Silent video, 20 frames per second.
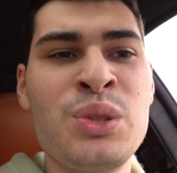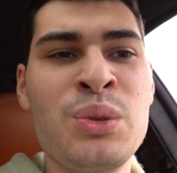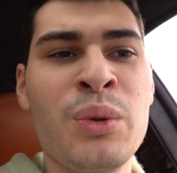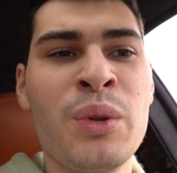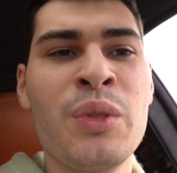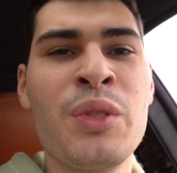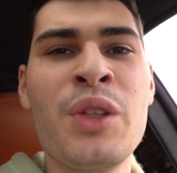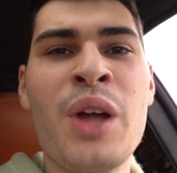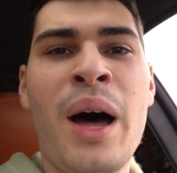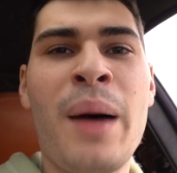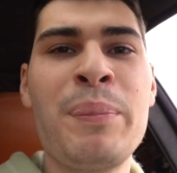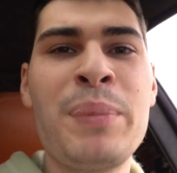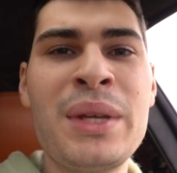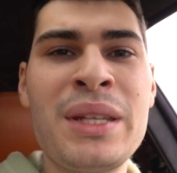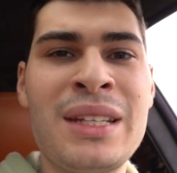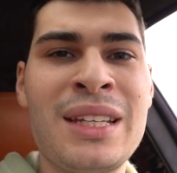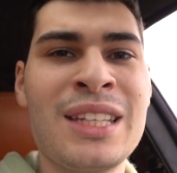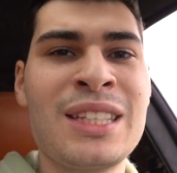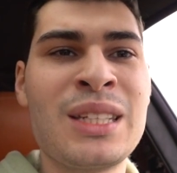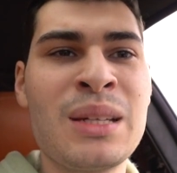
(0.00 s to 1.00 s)
You will not
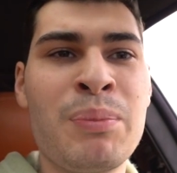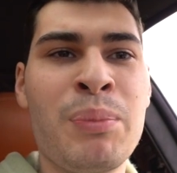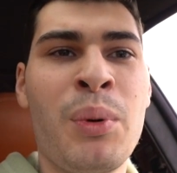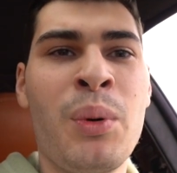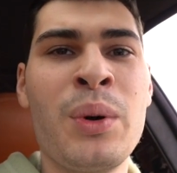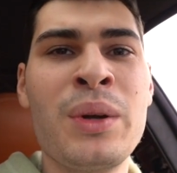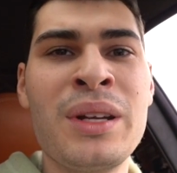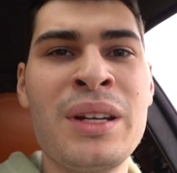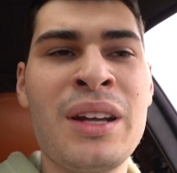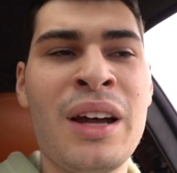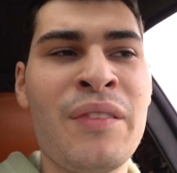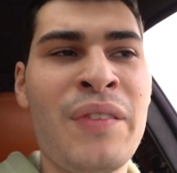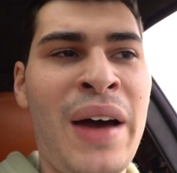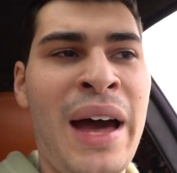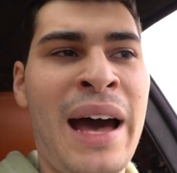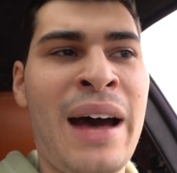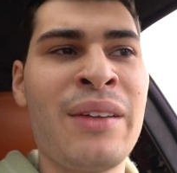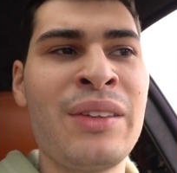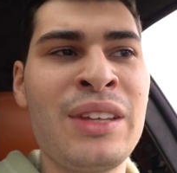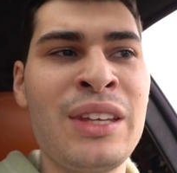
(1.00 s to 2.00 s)
be disappointed of
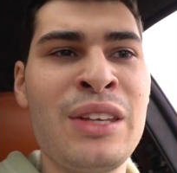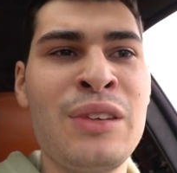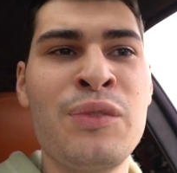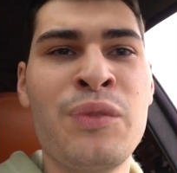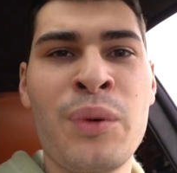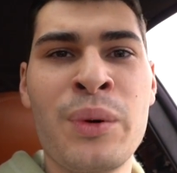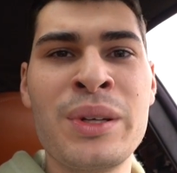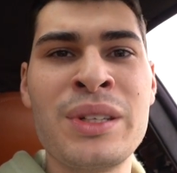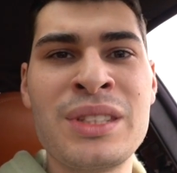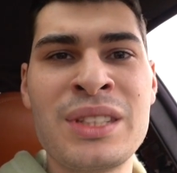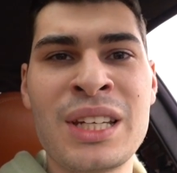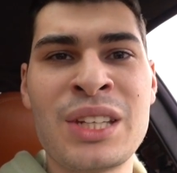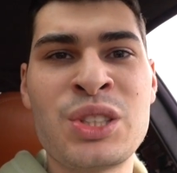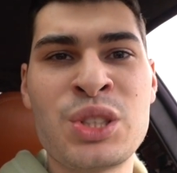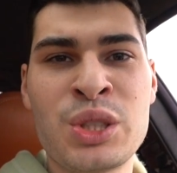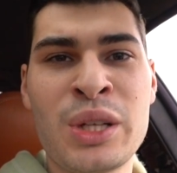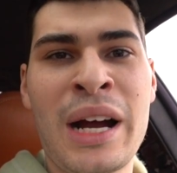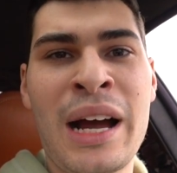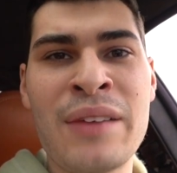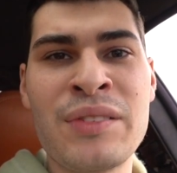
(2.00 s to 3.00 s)
how the
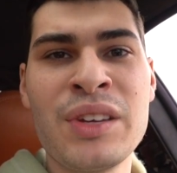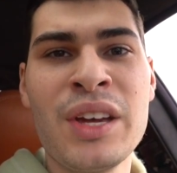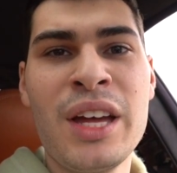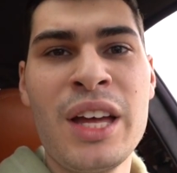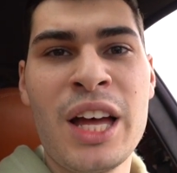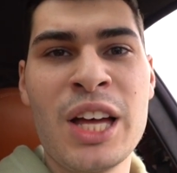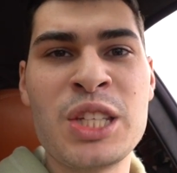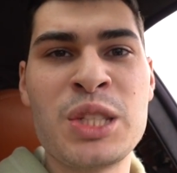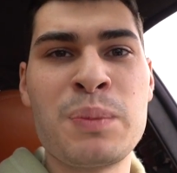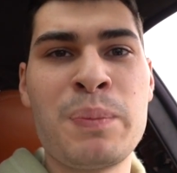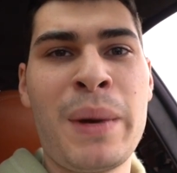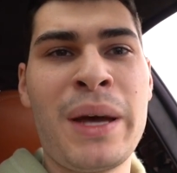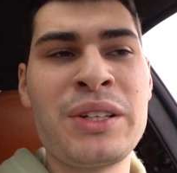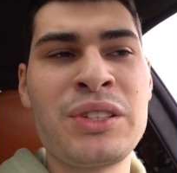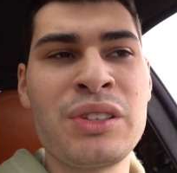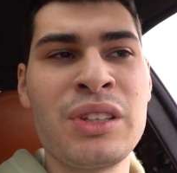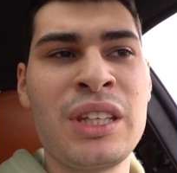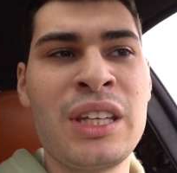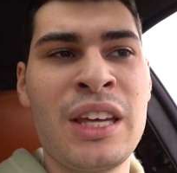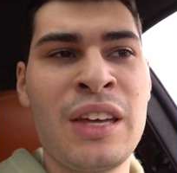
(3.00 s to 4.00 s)
E46 drives,
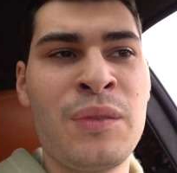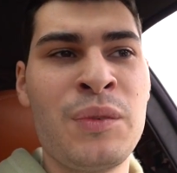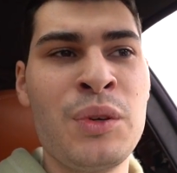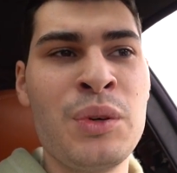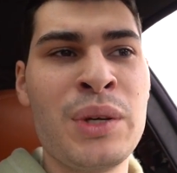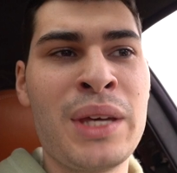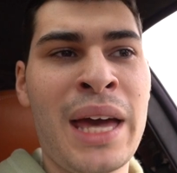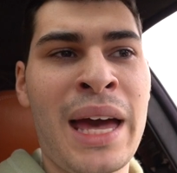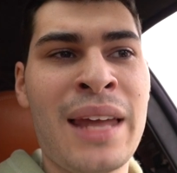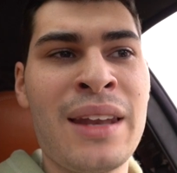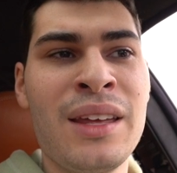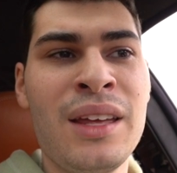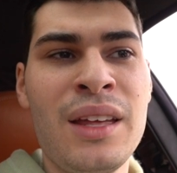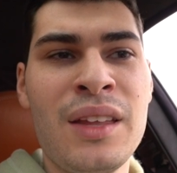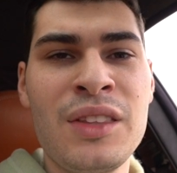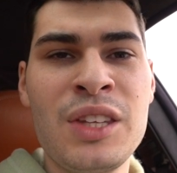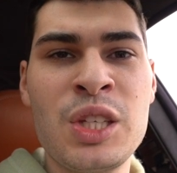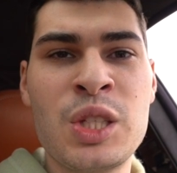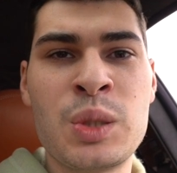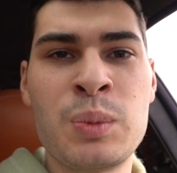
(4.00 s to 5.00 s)
especially if you get
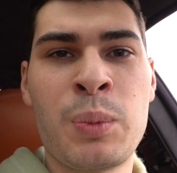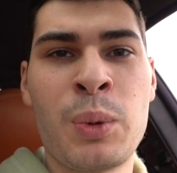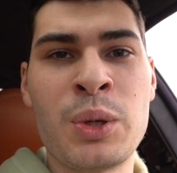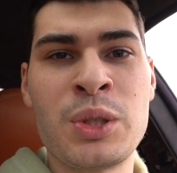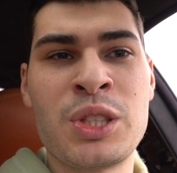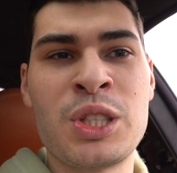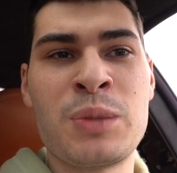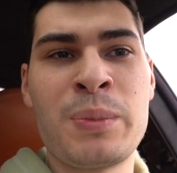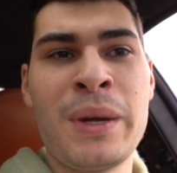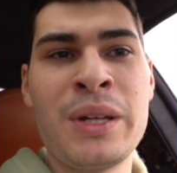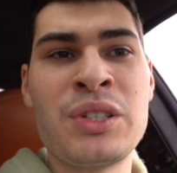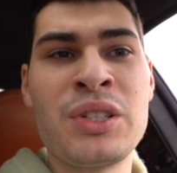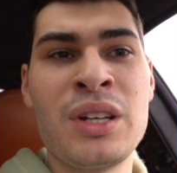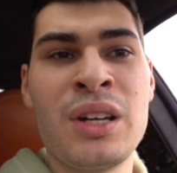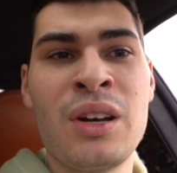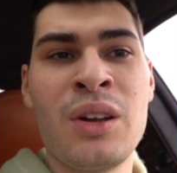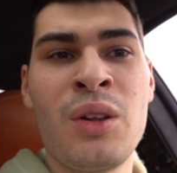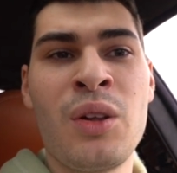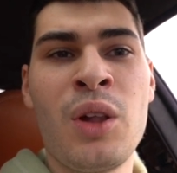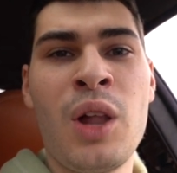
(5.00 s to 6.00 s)
the sport suspension.
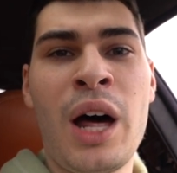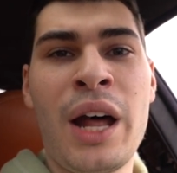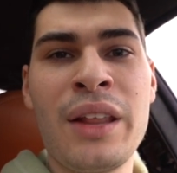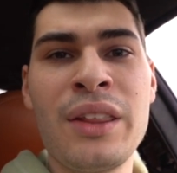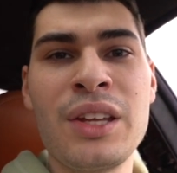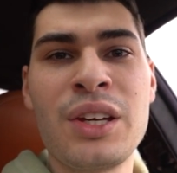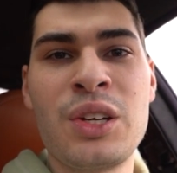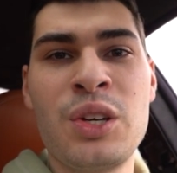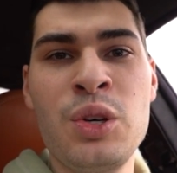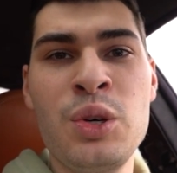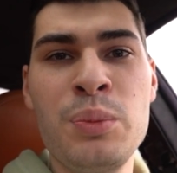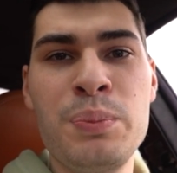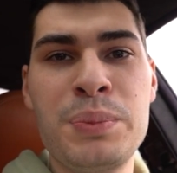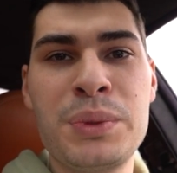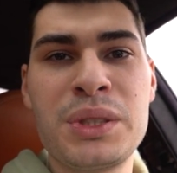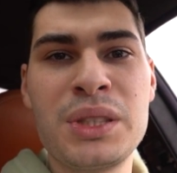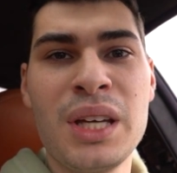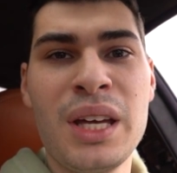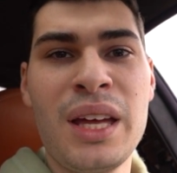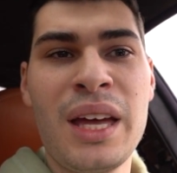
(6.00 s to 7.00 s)
And a lot of the
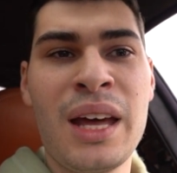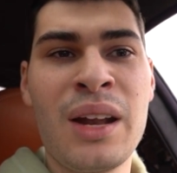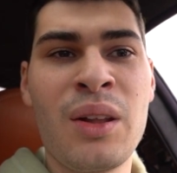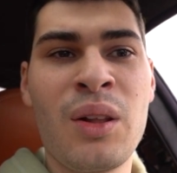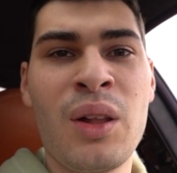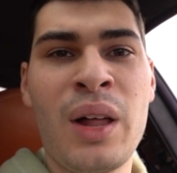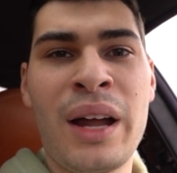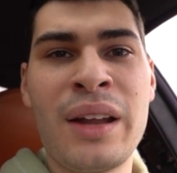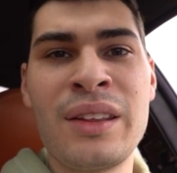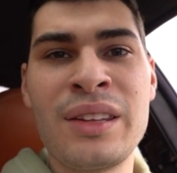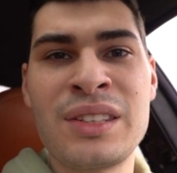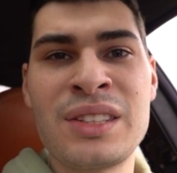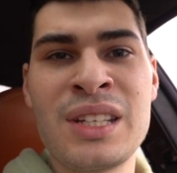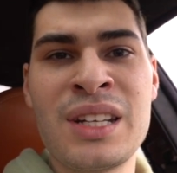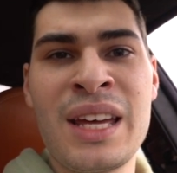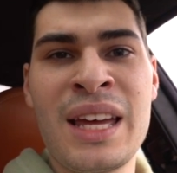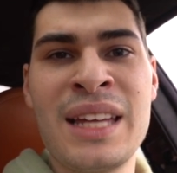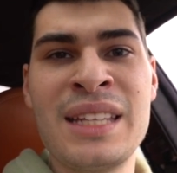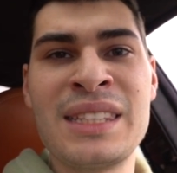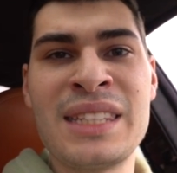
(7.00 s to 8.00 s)
coupes and a lot of the
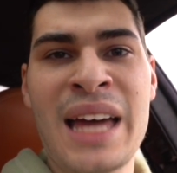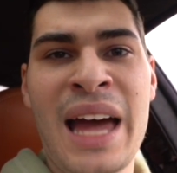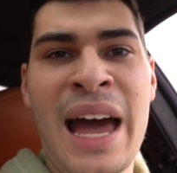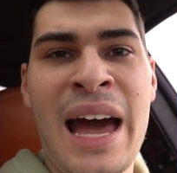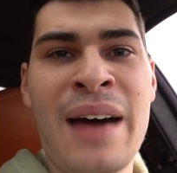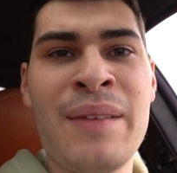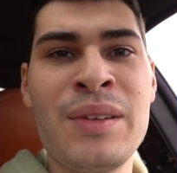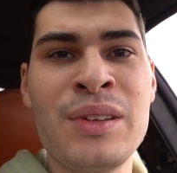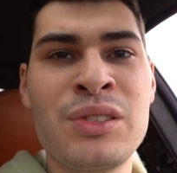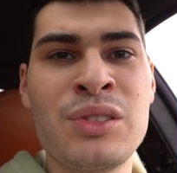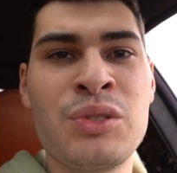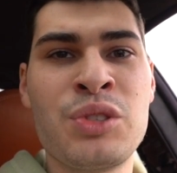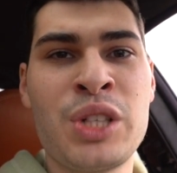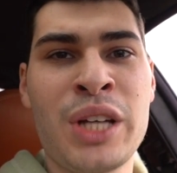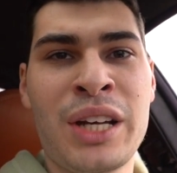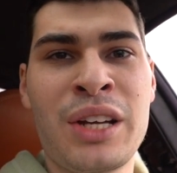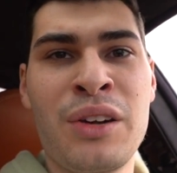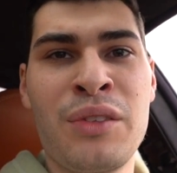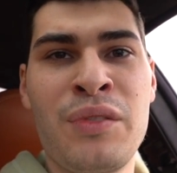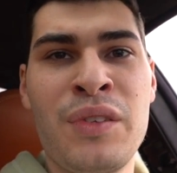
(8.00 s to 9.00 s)
sedans have it, so
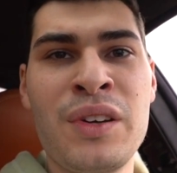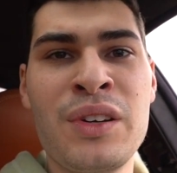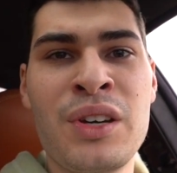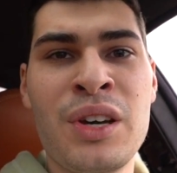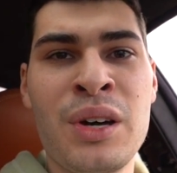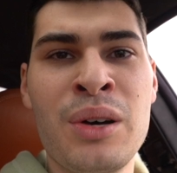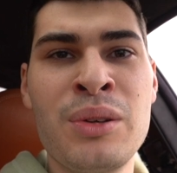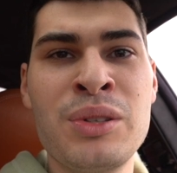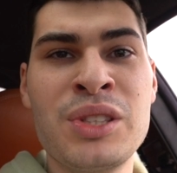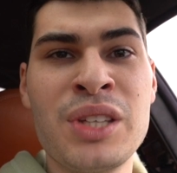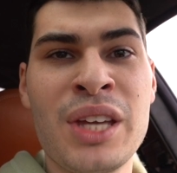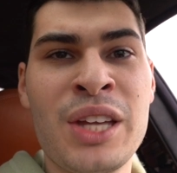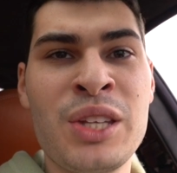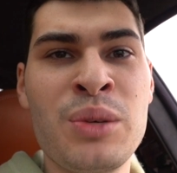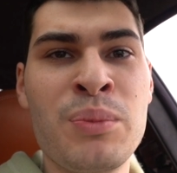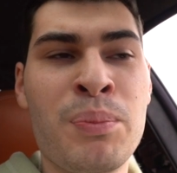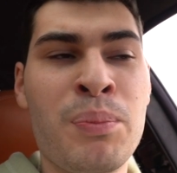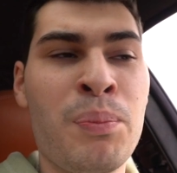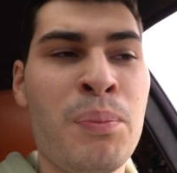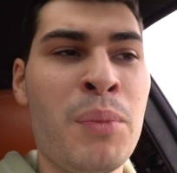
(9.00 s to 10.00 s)
check your VIN codes, and
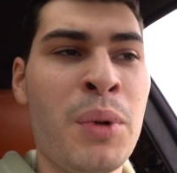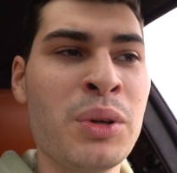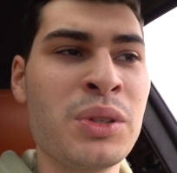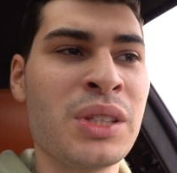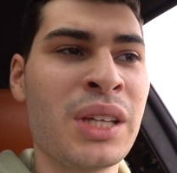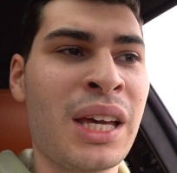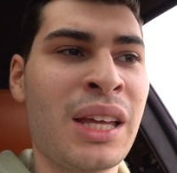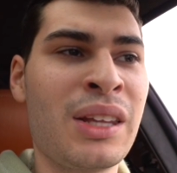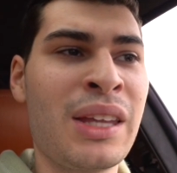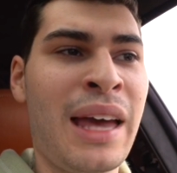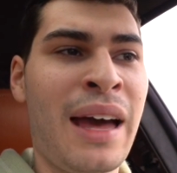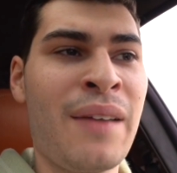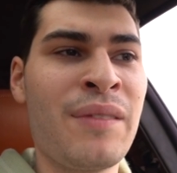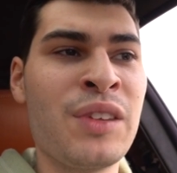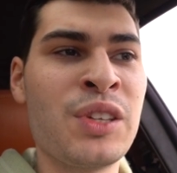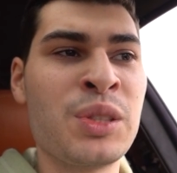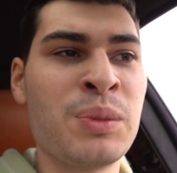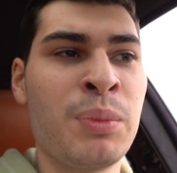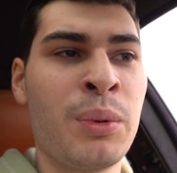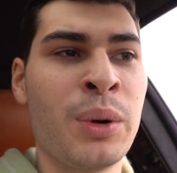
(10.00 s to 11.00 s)
you most likely have
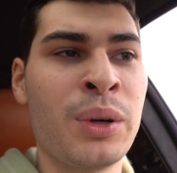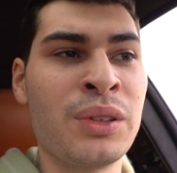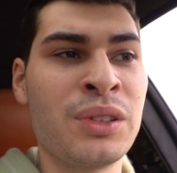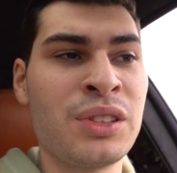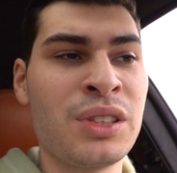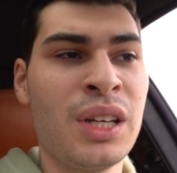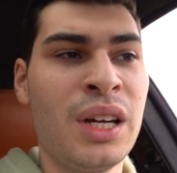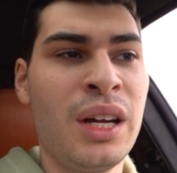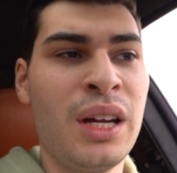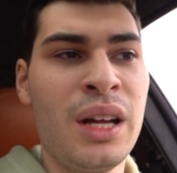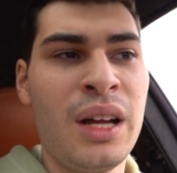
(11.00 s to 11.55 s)
the sports